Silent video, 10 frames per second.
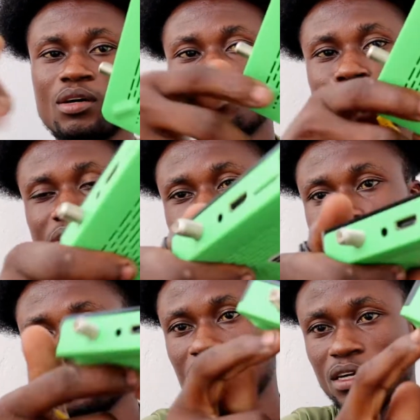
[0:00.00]
one port
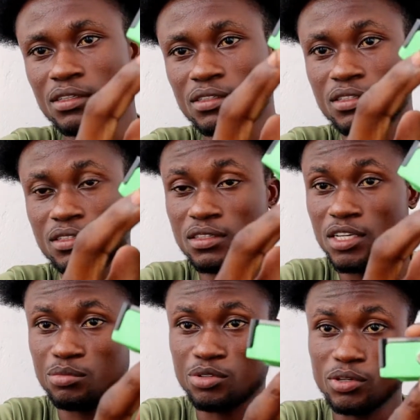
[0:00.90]
TV.
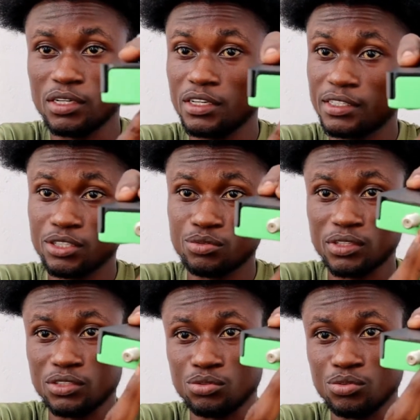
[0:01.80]
If you are a latest one
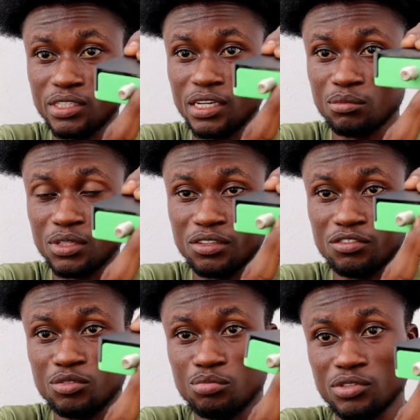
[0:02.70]
into only them
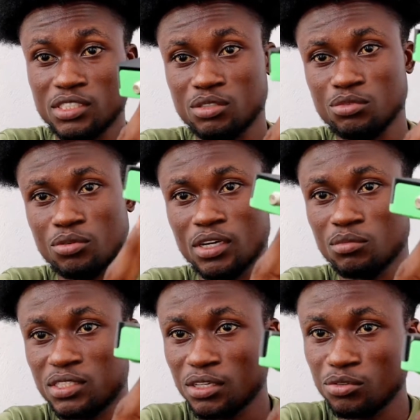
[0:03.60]
AV port in or
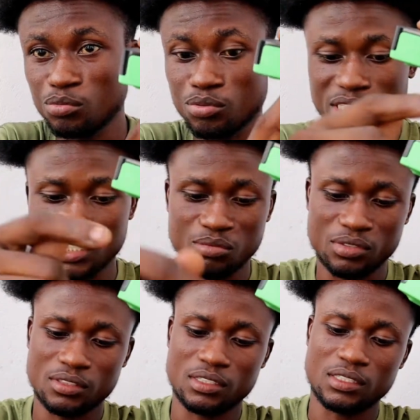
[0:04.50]
them stereo port in
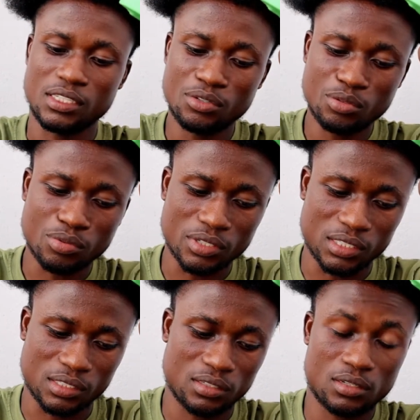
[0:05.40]
stereo porting.